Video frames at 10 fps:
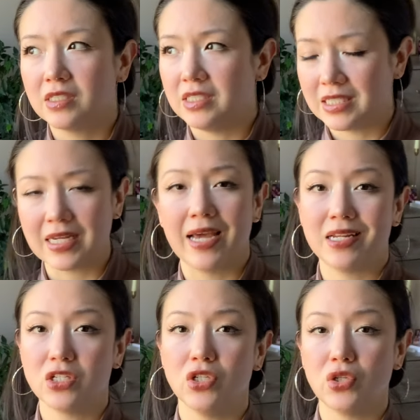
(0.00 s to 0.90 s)

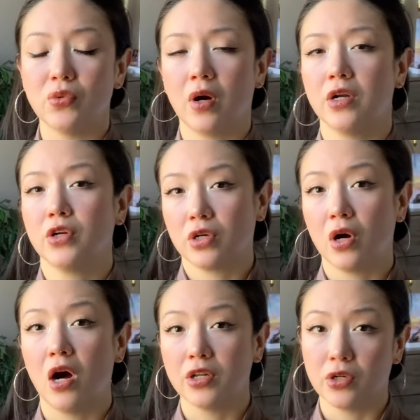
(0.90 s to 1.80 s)
deciding to do on
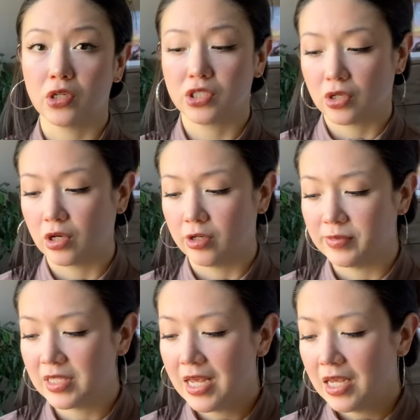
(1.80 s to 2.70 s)
your
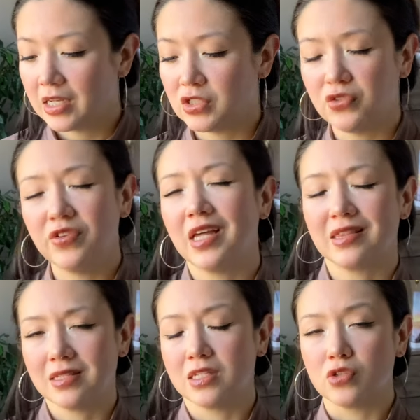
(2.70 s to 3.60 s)
terms, because you feel like
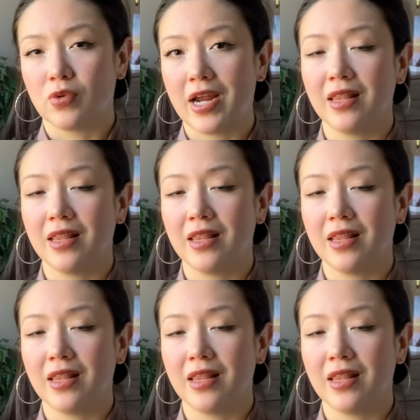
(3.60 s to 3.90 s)
this is right.